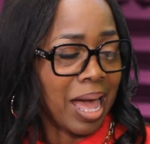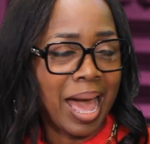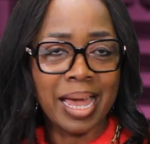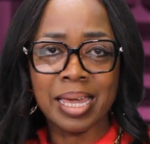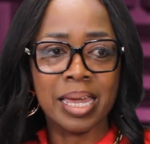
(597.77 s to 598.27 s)

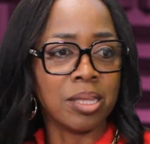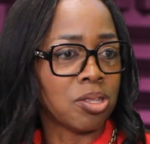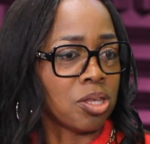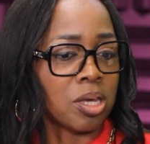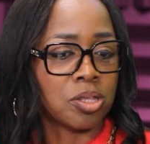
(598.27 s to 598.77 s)
I
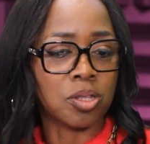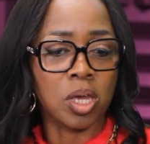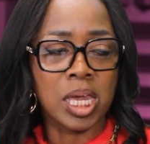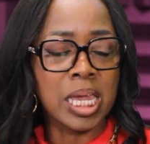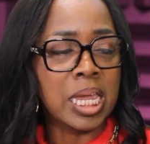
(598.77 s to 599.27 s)
can't judge
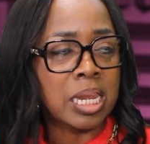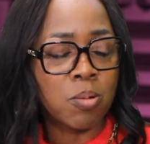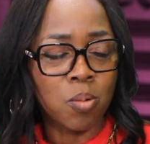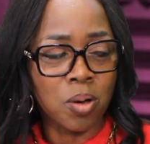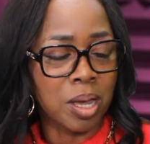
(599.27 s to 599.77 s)

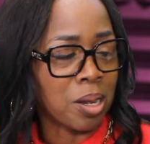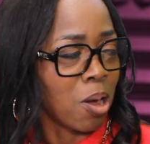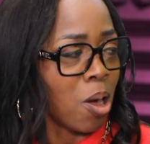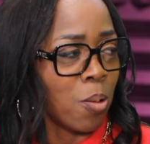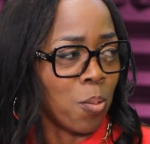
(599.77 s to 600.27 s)

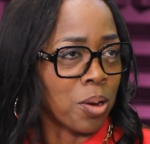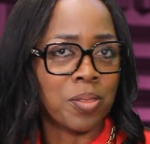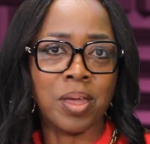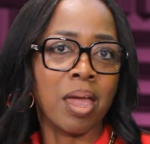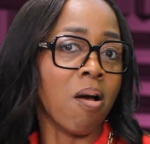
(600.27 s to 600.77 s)
anyone on where
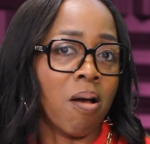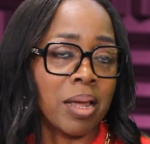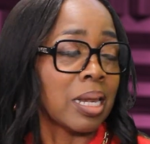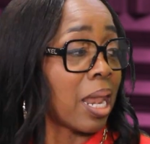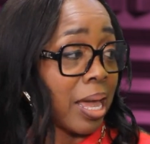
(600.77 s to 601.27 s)
they are
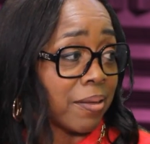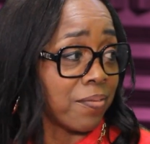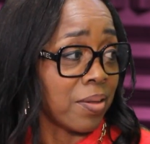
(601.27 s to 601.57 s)
in life.